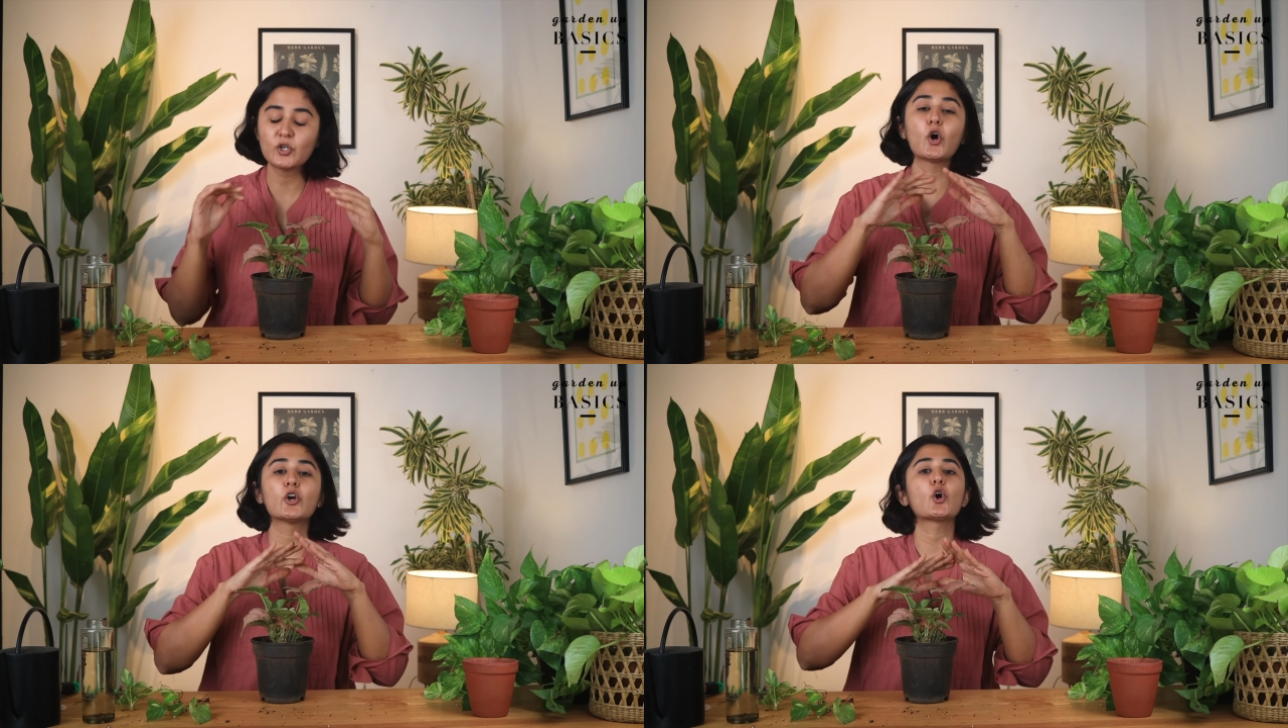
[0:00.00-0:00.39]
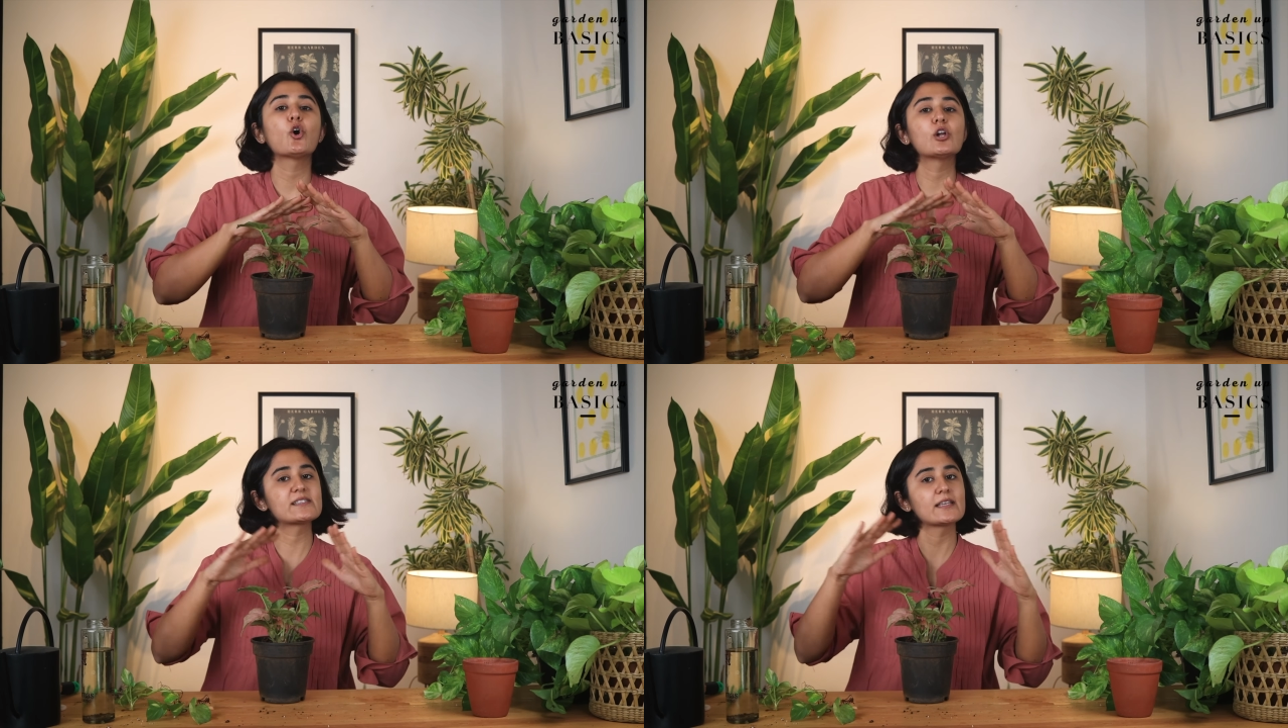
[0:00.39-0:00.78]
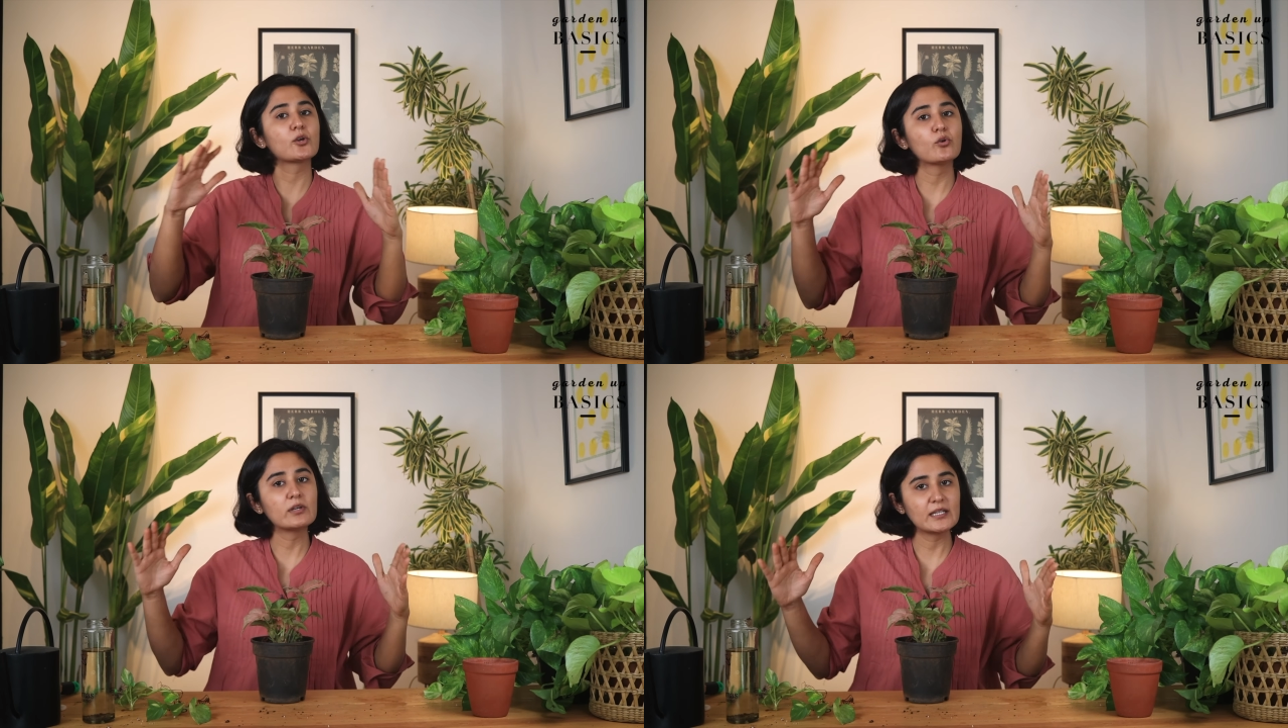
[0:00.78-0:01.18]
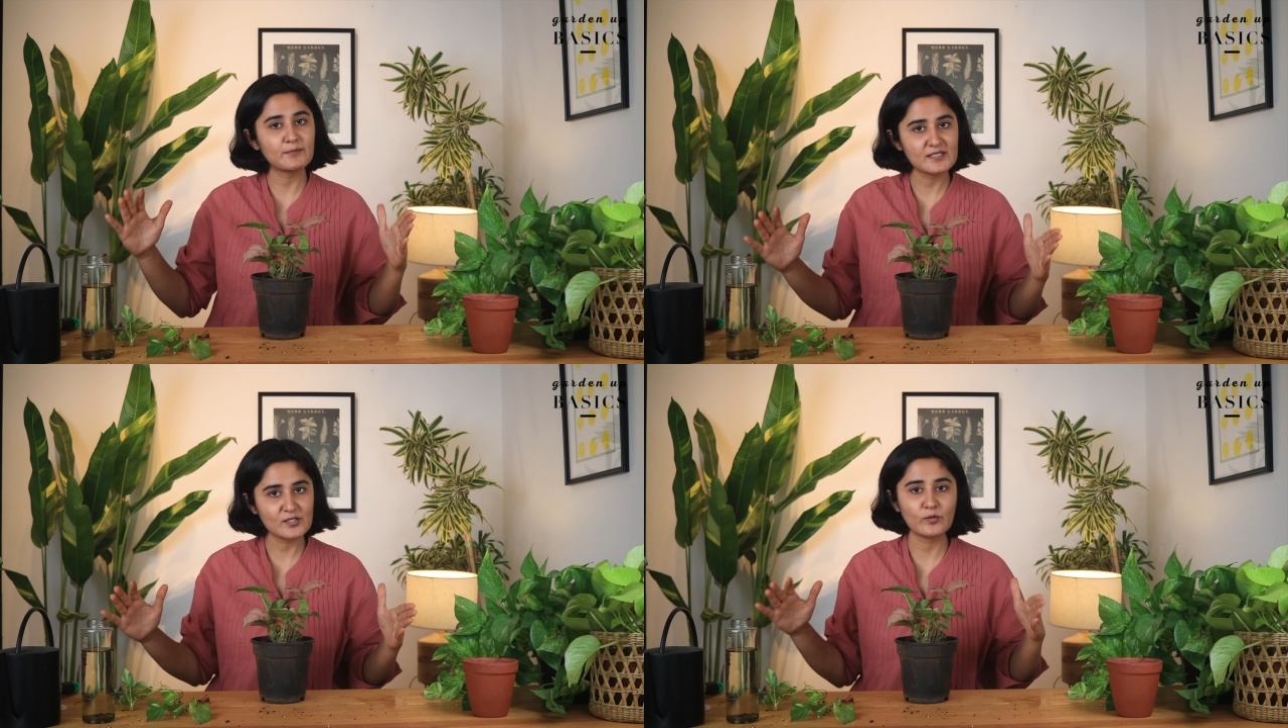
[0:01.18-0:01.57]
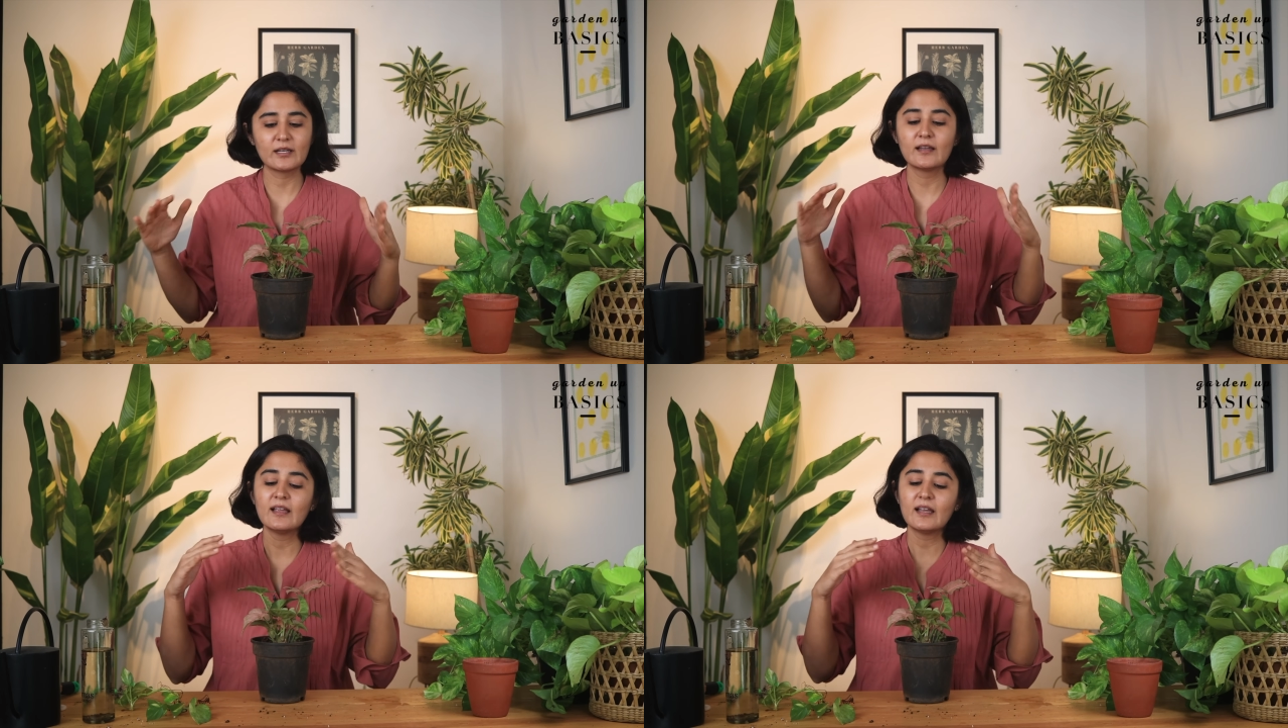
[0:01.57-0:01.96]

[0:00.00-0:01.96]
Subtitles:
Not all Syngoniums will